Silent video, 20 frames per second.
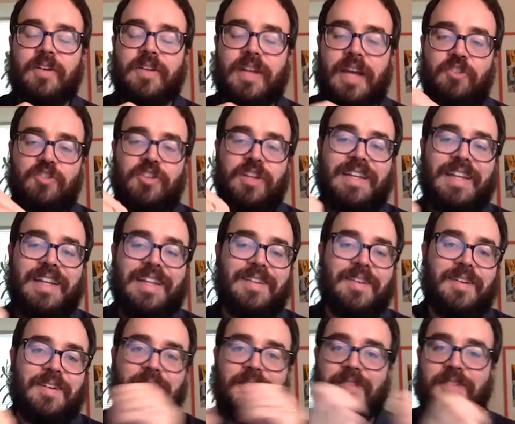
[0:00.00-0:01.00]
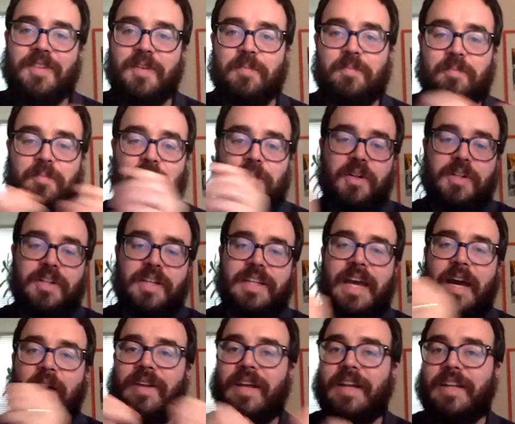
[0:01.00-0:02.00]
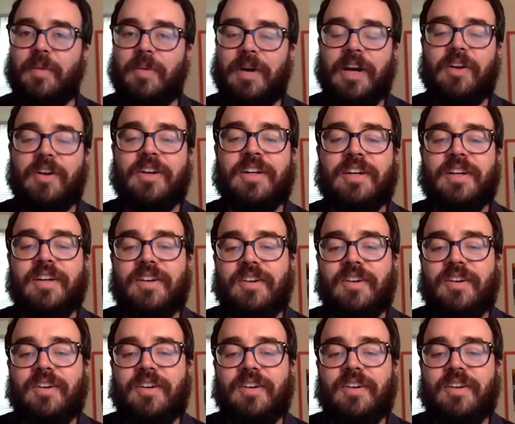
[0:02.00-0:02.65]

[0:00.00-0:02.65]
You don't actually need to, to pull it out anywhere.